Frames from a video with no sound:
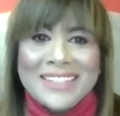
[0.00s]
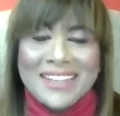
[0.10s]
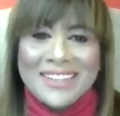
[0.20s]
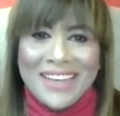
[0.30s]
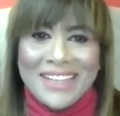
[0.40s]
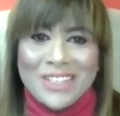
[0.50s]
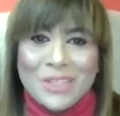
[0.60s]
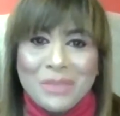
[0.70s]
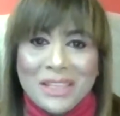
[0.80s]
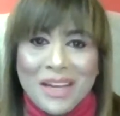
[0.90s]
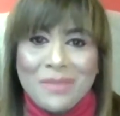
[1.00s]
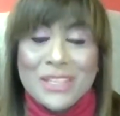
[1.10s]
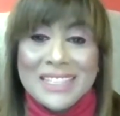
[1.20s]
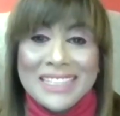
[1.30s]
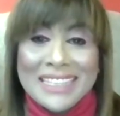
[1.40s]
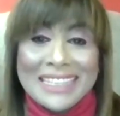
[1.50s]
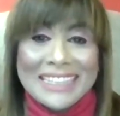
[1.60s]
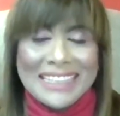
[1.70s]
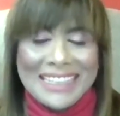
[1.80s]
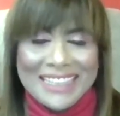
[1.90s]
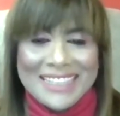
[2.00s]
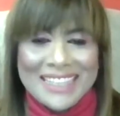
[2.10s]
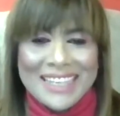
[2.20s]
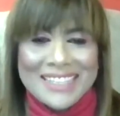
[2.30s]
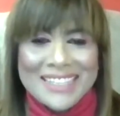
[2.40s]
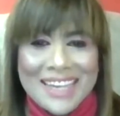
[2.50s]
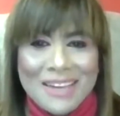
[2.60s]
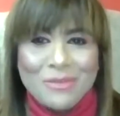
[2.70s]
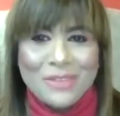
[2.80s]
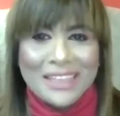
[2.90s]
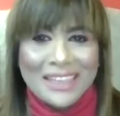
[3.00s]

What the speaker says: generation to become resilient leaders that triumph in